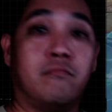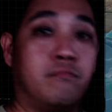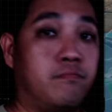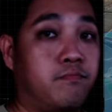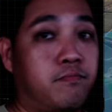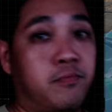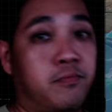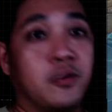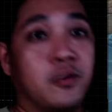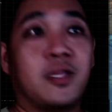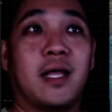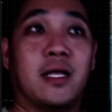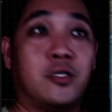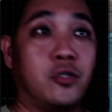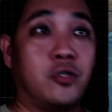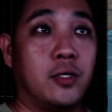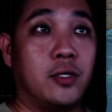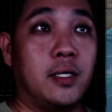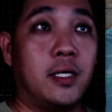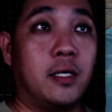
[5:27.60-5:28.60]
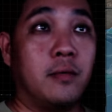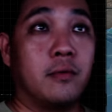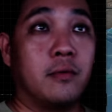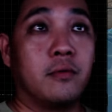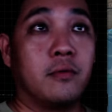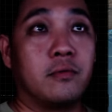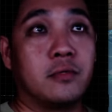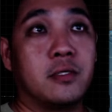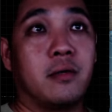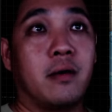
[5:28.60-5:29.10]
potentially
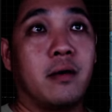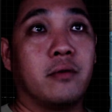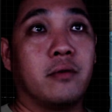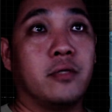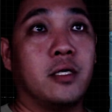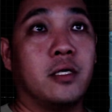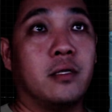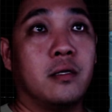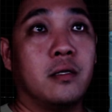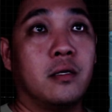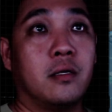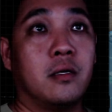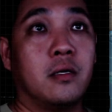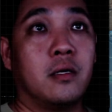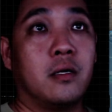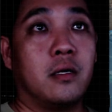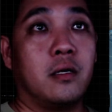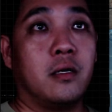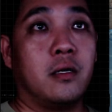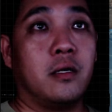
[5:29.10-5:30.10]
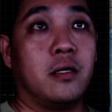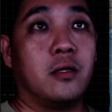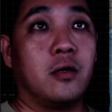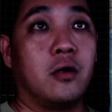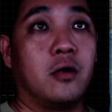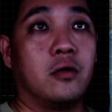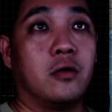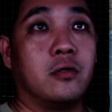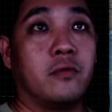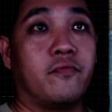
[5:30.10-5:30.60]
surrounded in
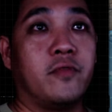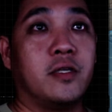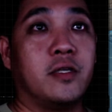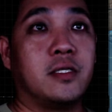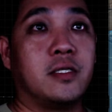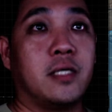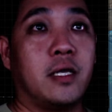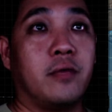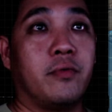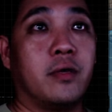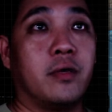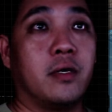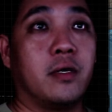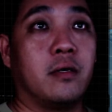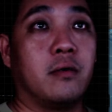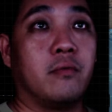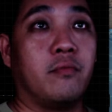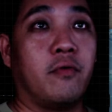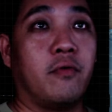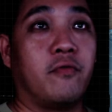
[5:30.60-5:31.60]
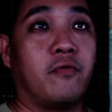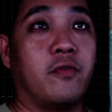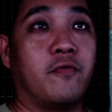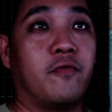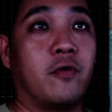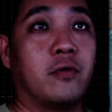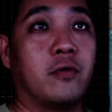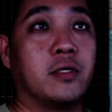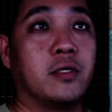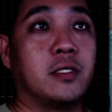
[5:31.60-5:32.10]
all of this area with the
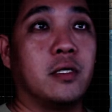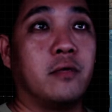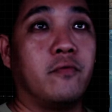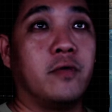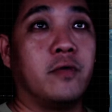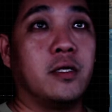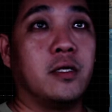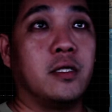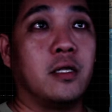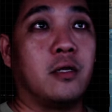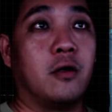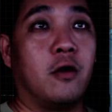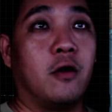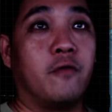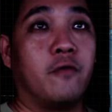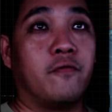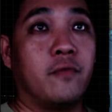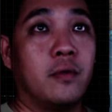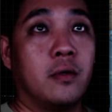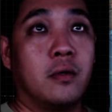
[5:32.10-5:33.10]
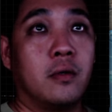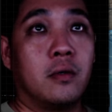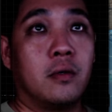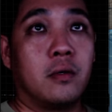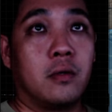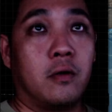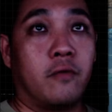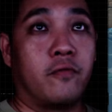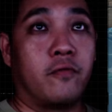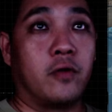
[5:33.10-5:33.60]
forest over in the north.
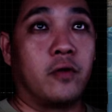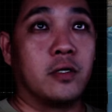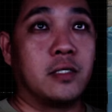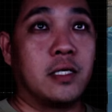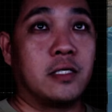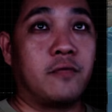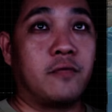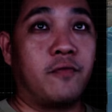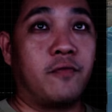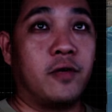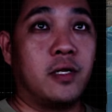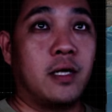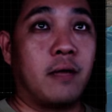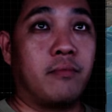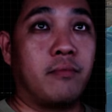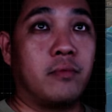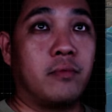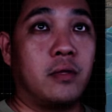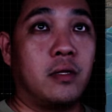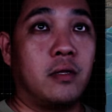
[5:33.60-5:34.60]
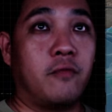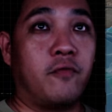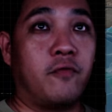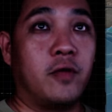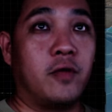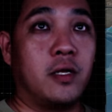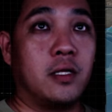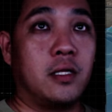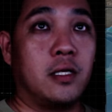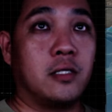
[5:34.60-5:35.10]
Of course, there's further
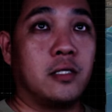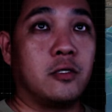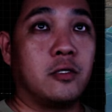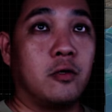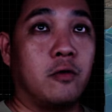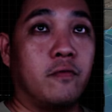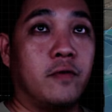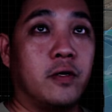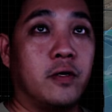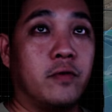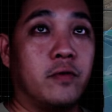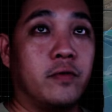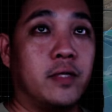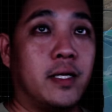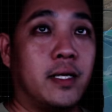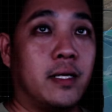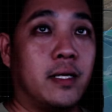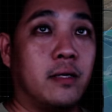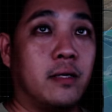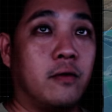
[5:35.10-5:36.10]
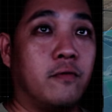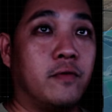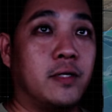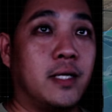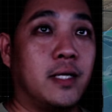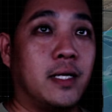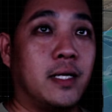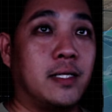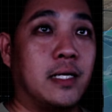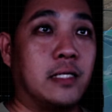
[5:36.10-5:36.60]
things over there.
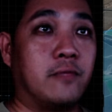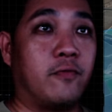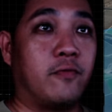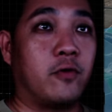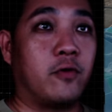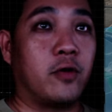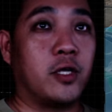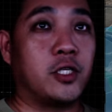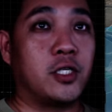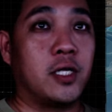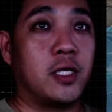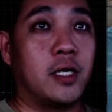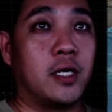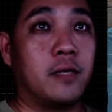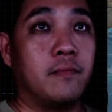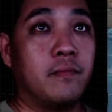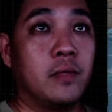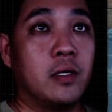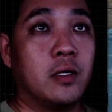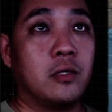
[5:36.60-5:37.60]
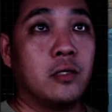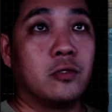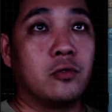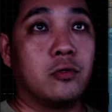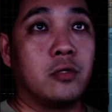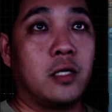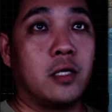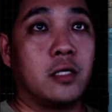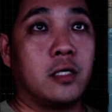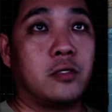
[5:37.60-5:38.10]
That is Dvorichna, so
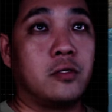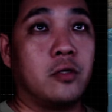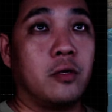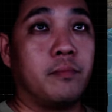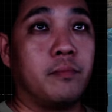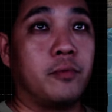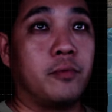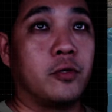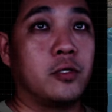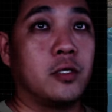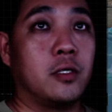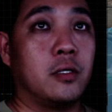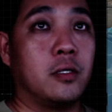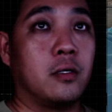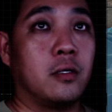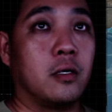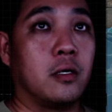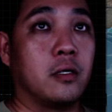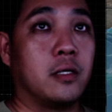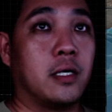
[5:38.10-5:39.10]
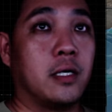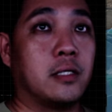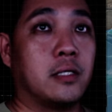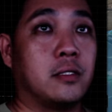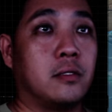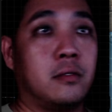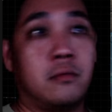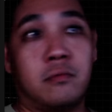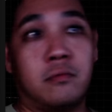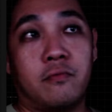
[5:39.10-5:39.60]
that's not important. That's
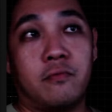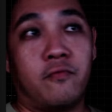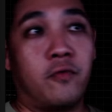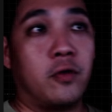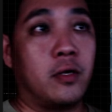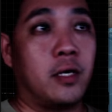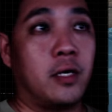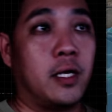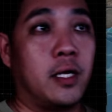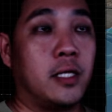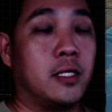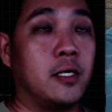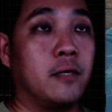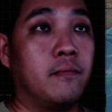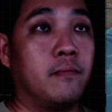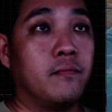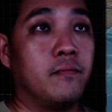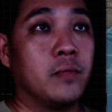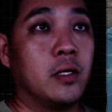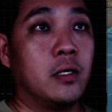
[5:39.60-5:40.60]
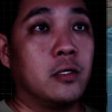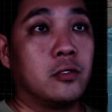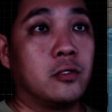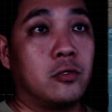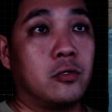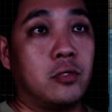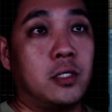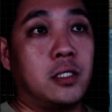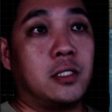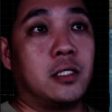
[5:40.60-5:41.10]
for later. So
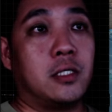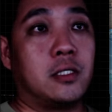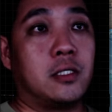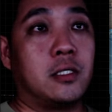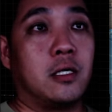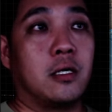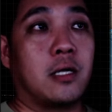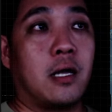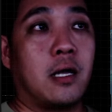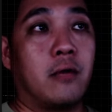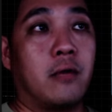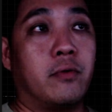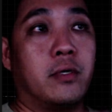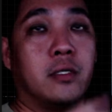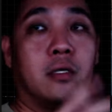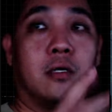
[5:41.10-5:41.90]
this is the current